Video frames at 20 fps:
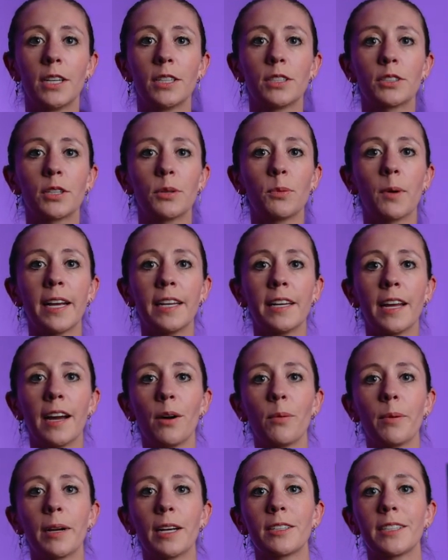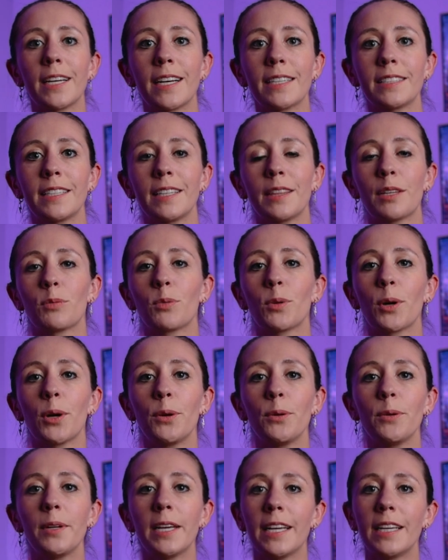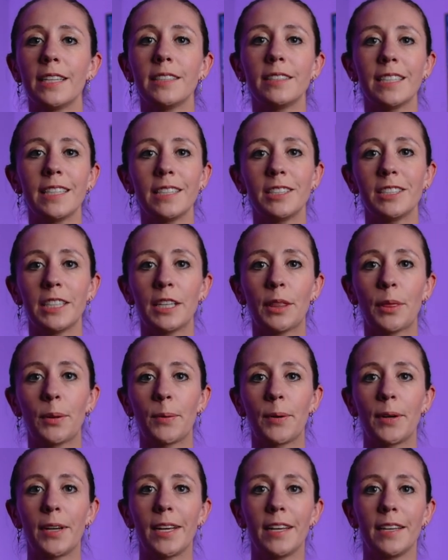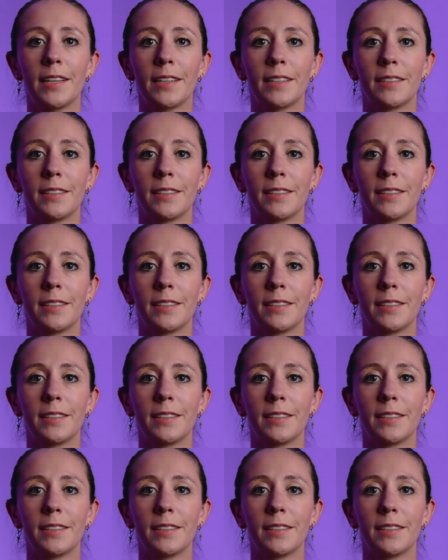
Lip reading: So right now we are testing the Rode NTG3.